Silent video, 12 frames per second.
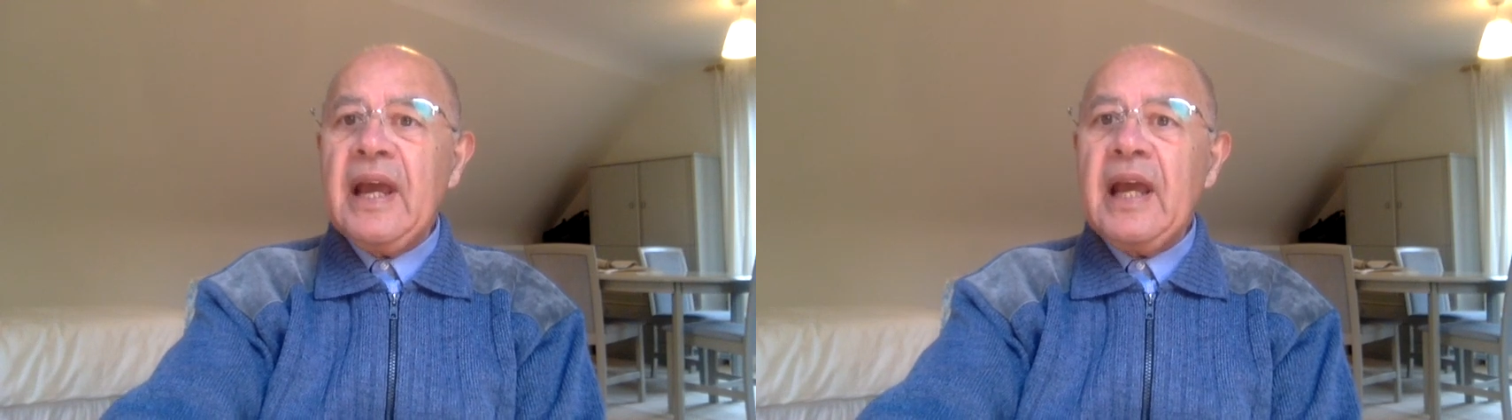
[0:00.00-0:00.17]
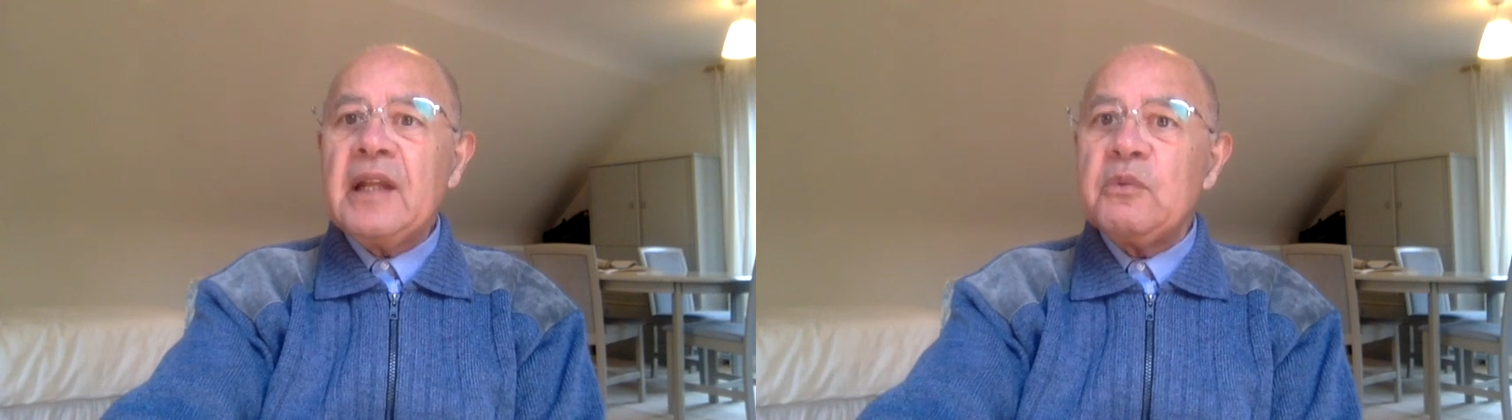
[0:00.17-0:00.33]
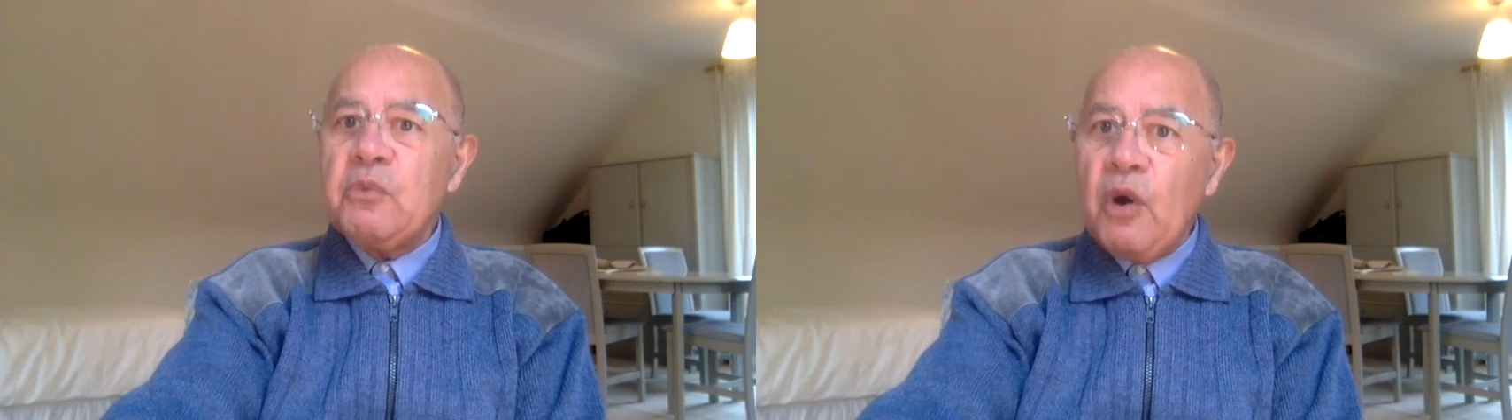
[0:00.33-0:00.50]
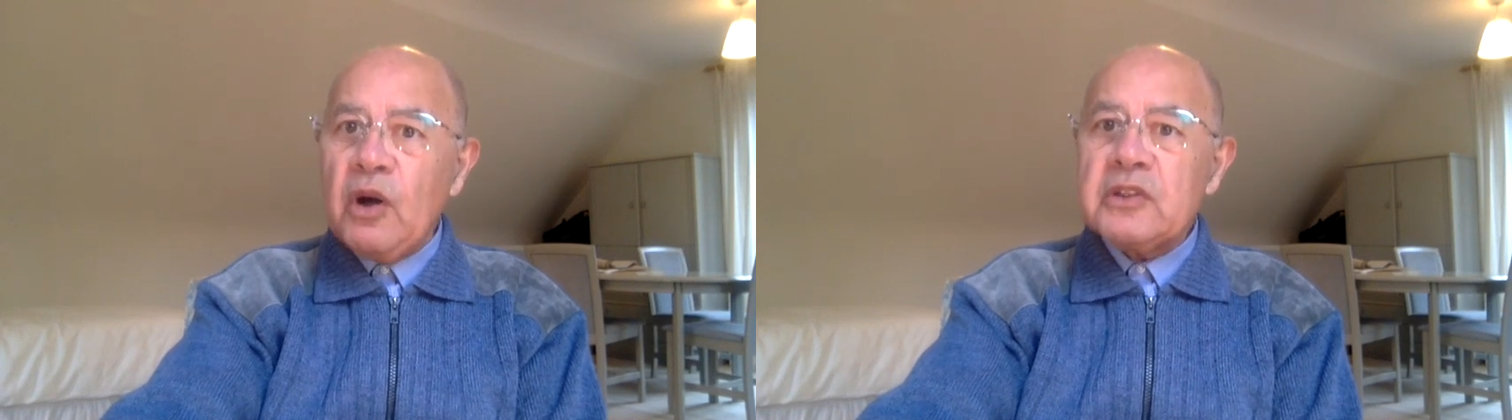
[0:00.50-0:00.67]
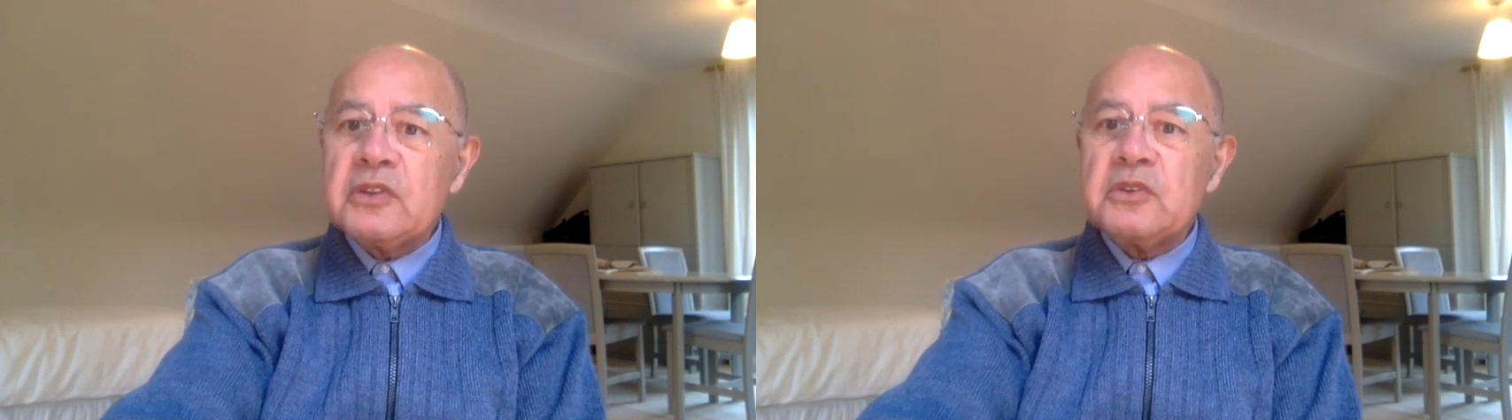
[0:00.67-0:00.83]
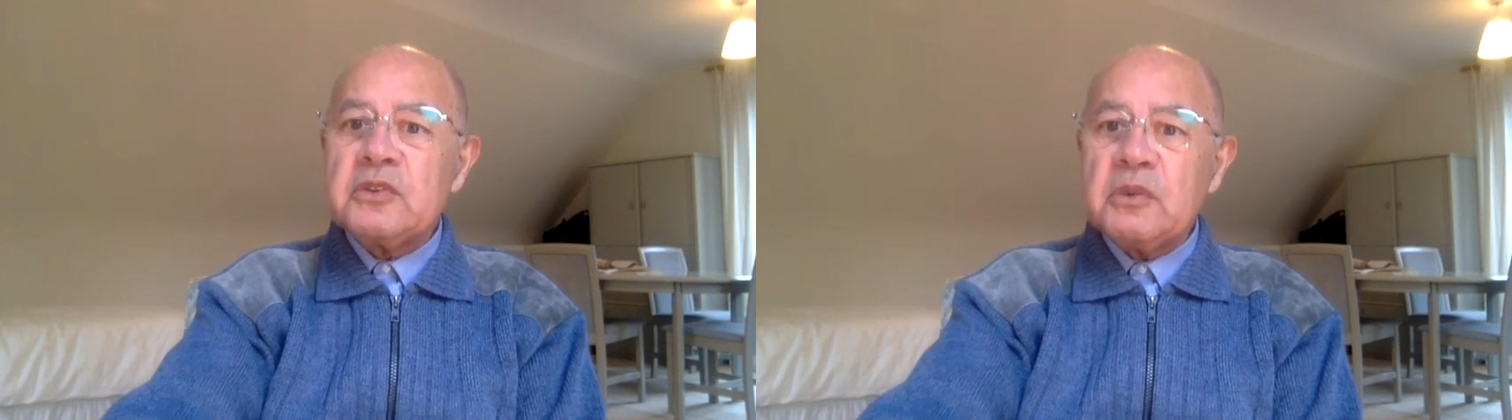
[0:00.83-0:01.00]
and
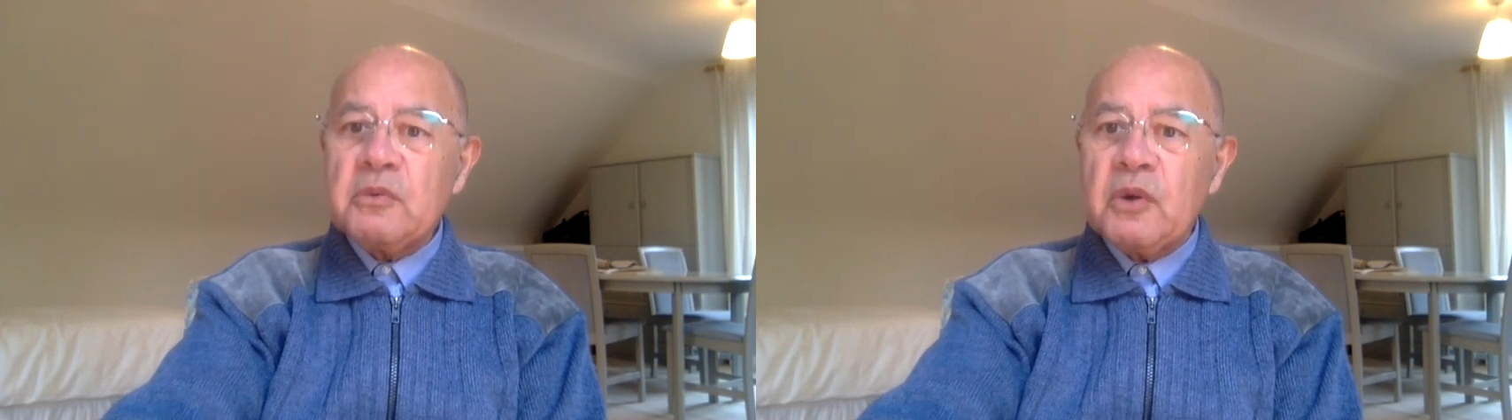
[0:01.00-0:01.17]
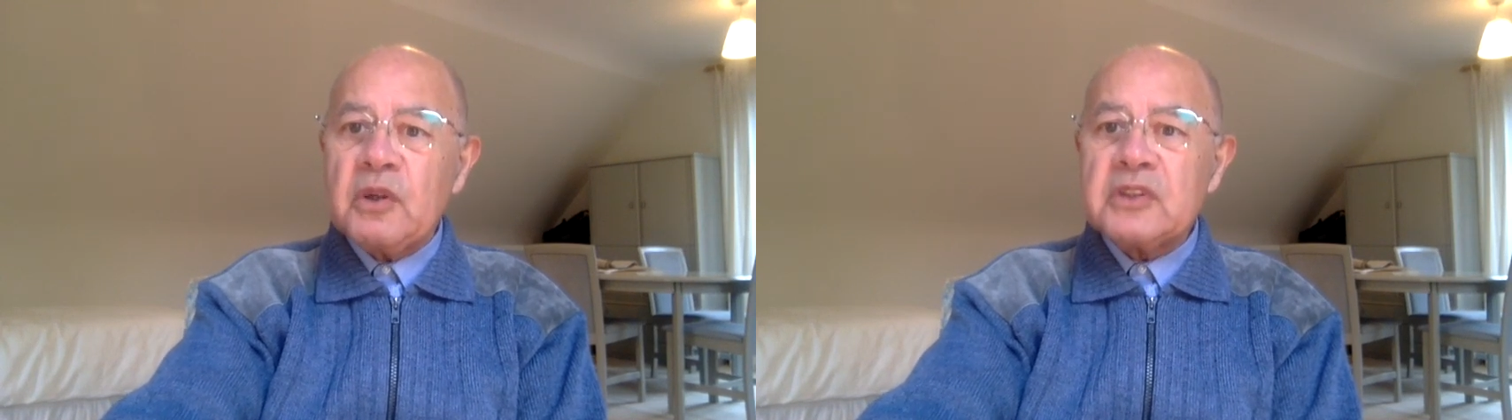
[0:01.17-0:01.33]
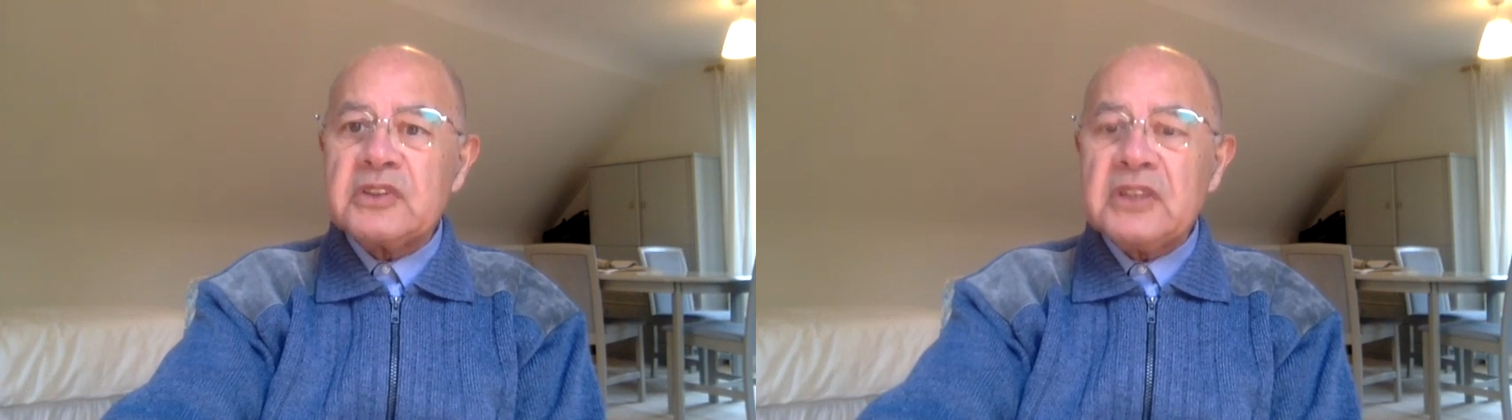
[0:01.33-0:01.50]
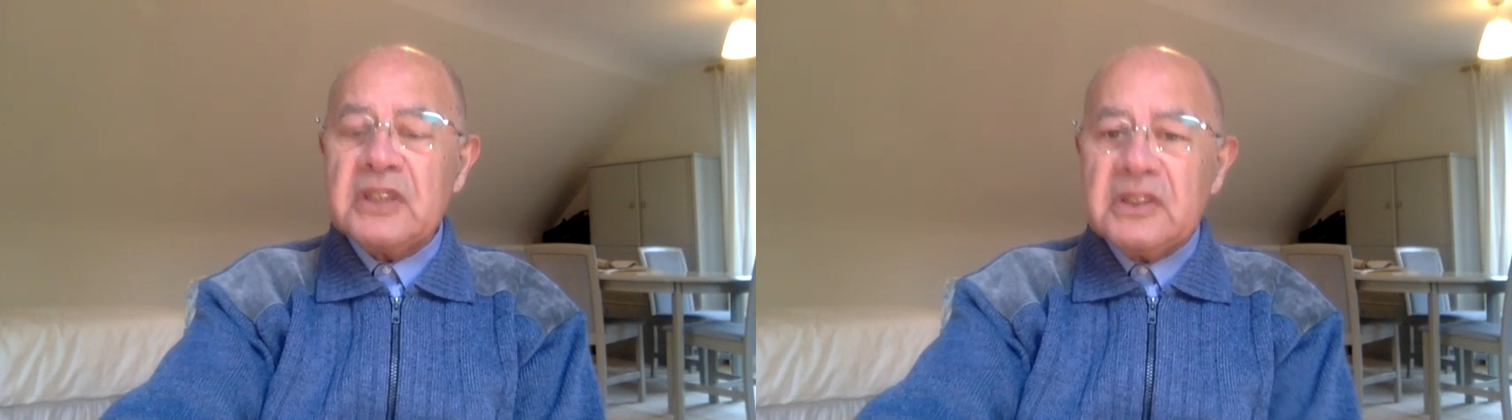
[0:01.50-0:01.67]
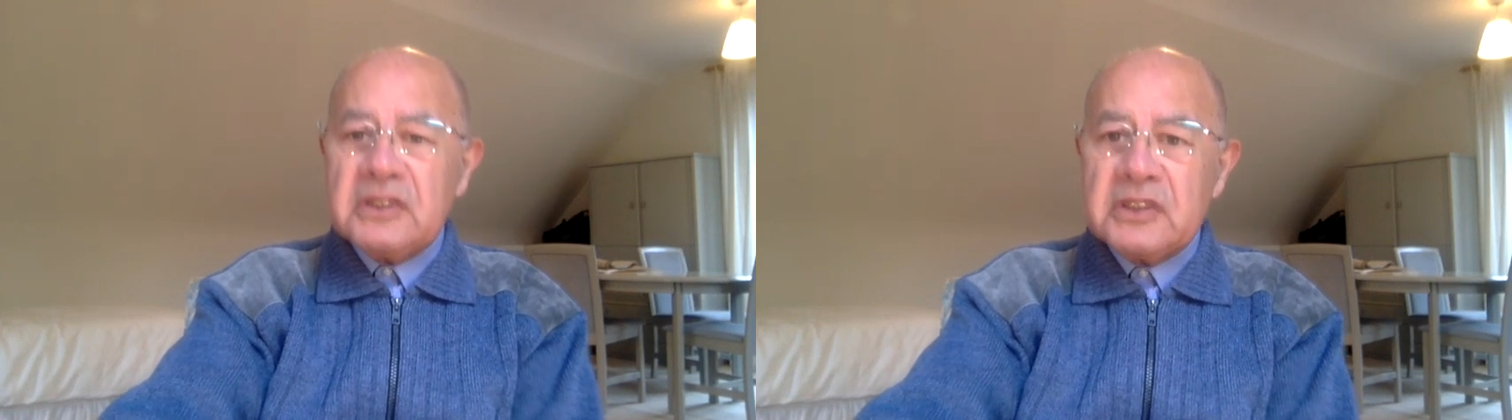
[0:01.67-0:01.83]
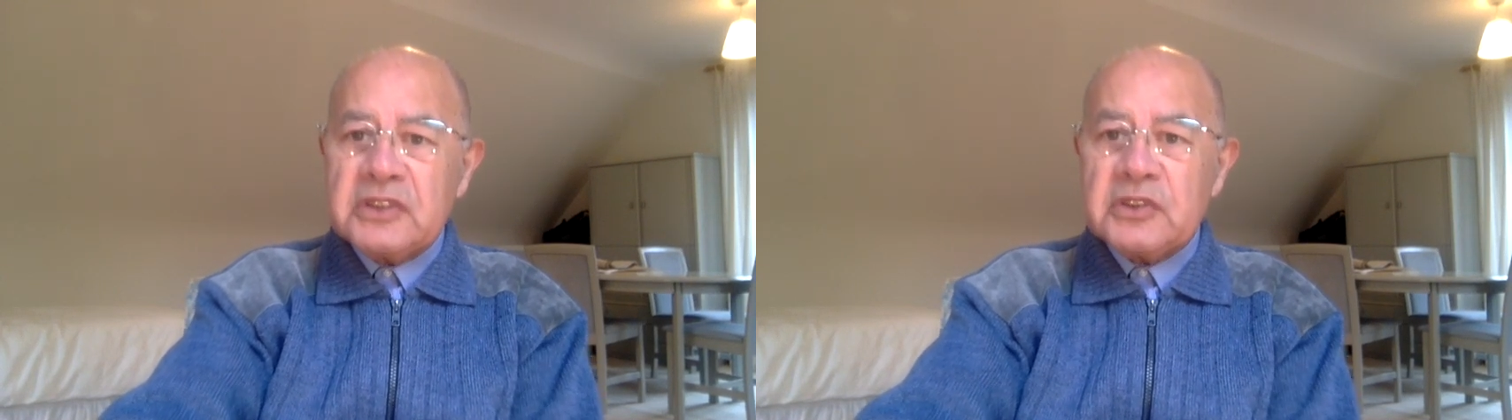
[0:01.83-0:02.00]
walked towards
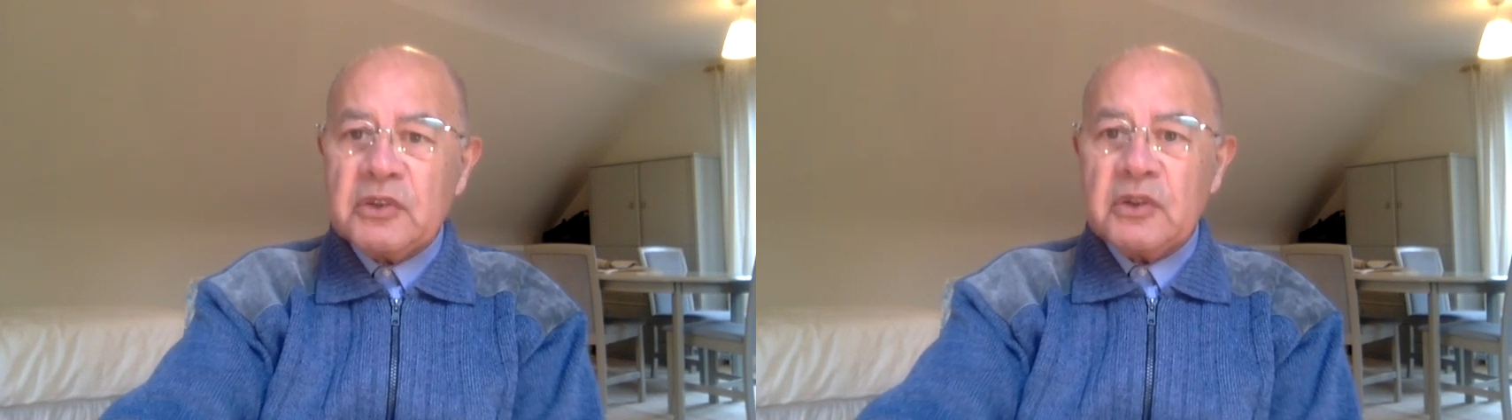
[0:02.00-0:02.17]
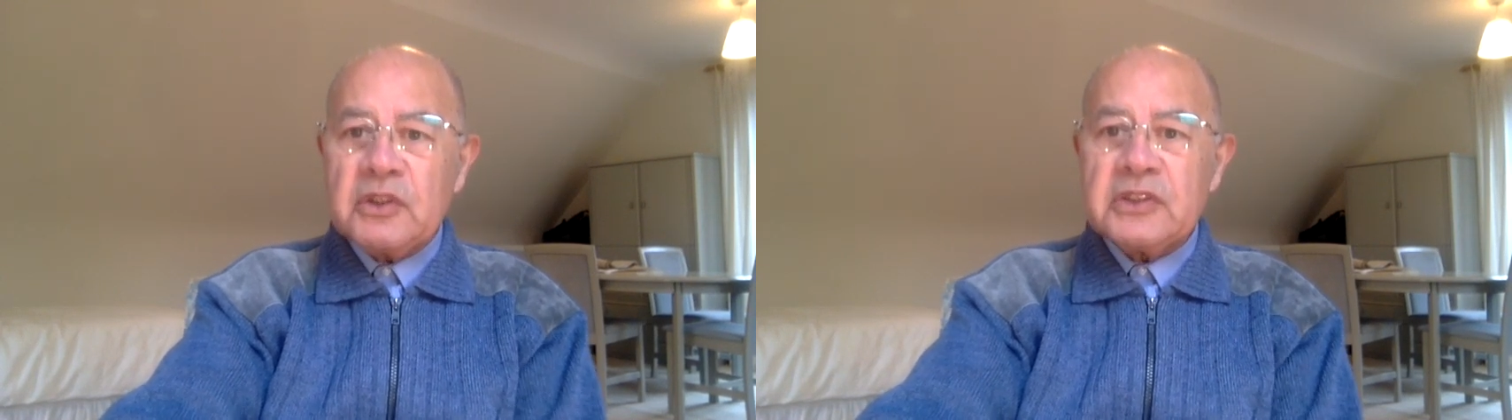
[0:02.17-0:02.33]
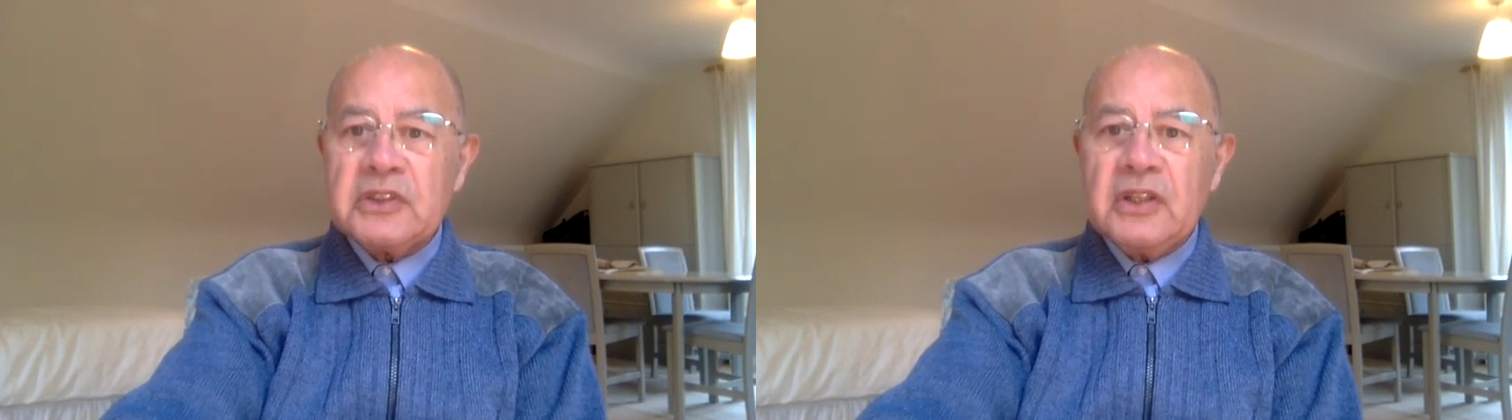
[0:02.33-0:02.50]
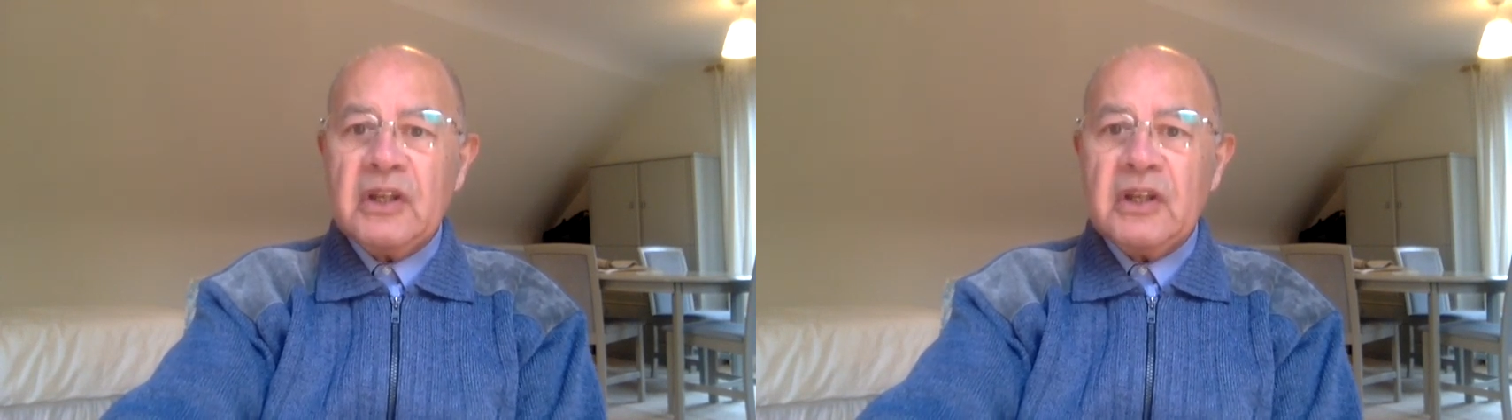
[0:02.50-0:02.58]
the source